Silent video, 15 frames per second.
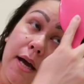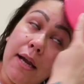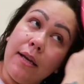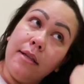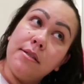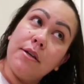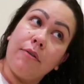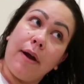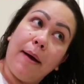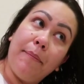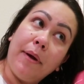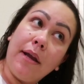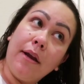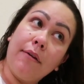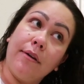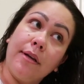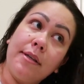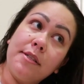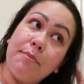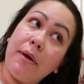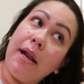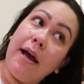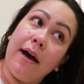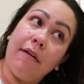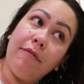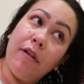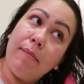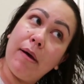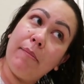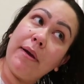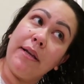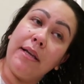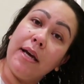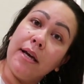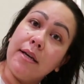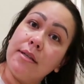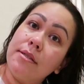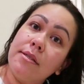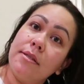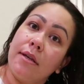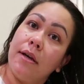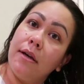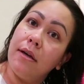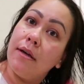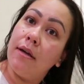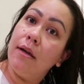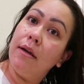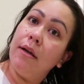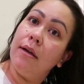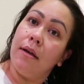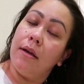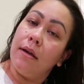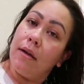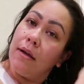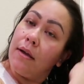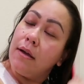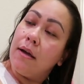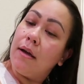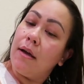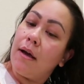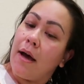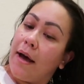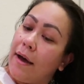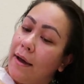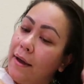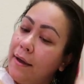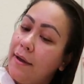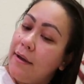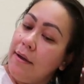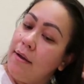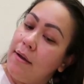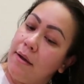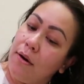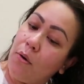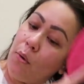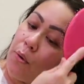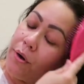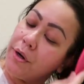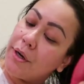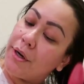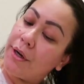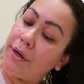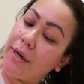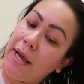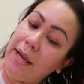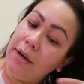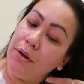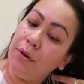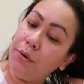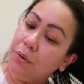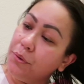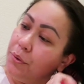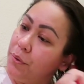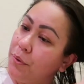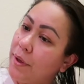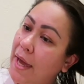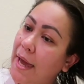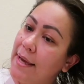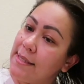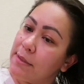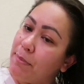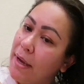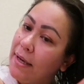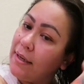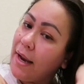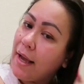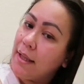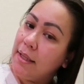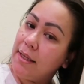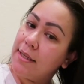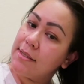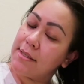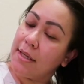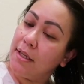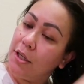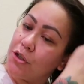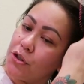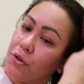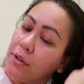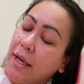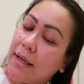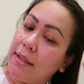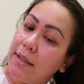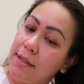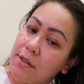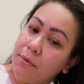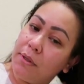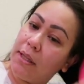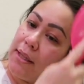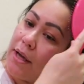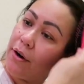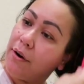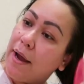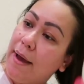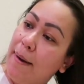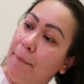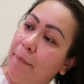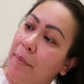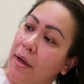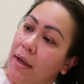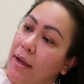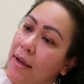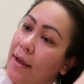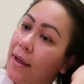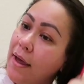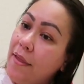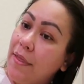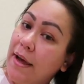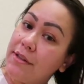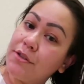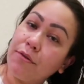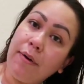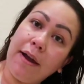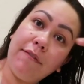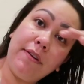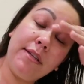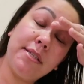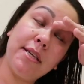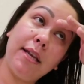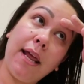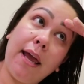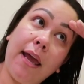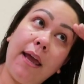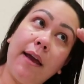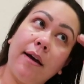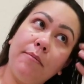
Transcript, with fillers: I need to grab my earrings, but I have them at my desk. I ordered a new Kate Spade necklace, initial necklace with the letter M. And that's arriving today.